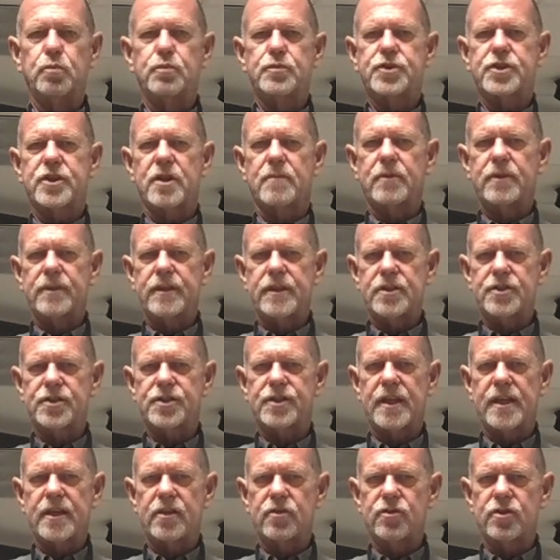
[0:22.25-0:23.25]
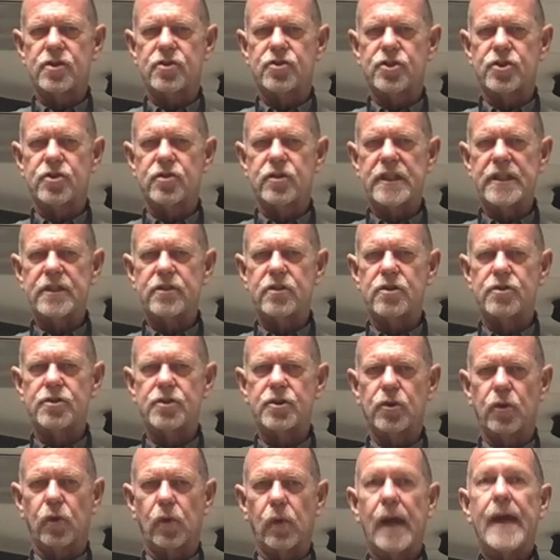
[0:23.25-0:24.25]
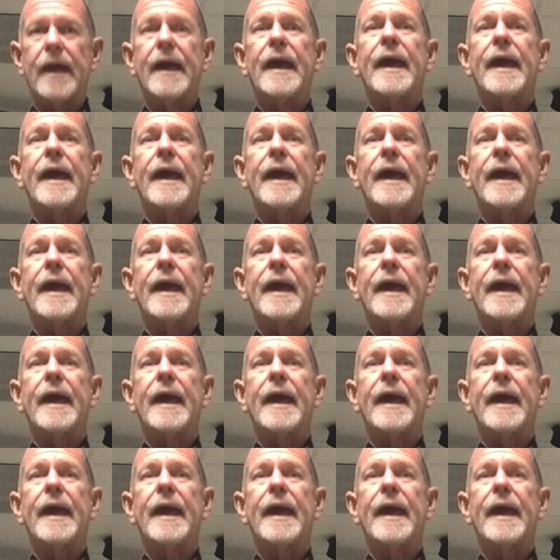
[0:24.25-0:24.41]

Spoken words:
some of these things that you need to do.